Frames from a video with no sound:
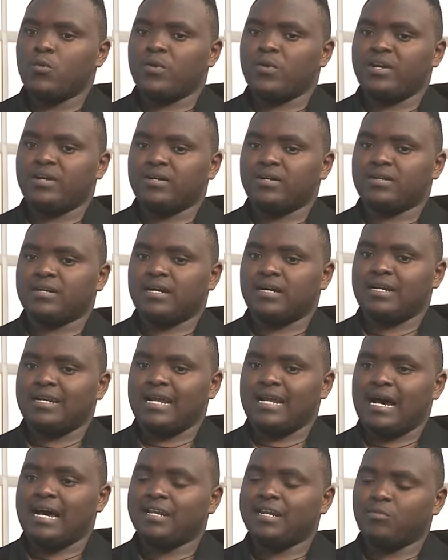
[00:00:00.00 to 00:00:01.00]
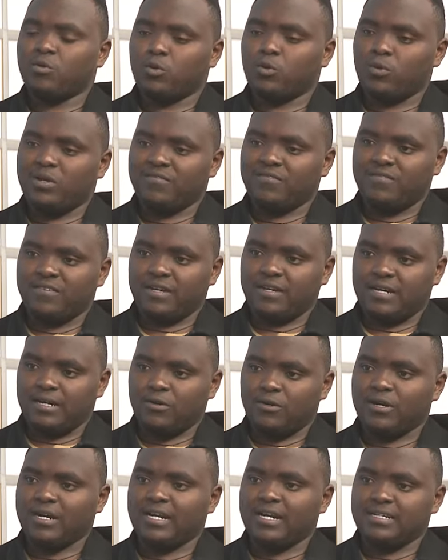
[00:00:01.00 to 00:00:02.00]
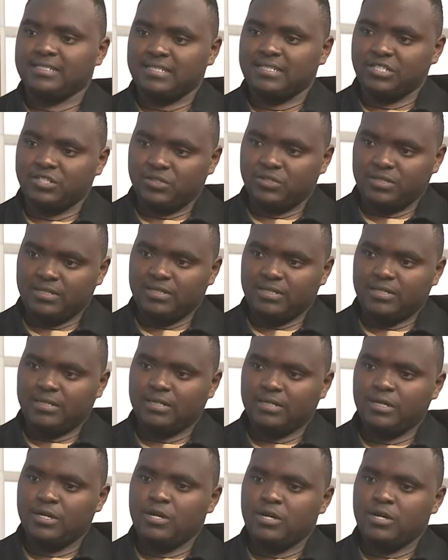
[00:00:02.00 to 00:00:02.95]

We are an animal welfare organization. Yeah.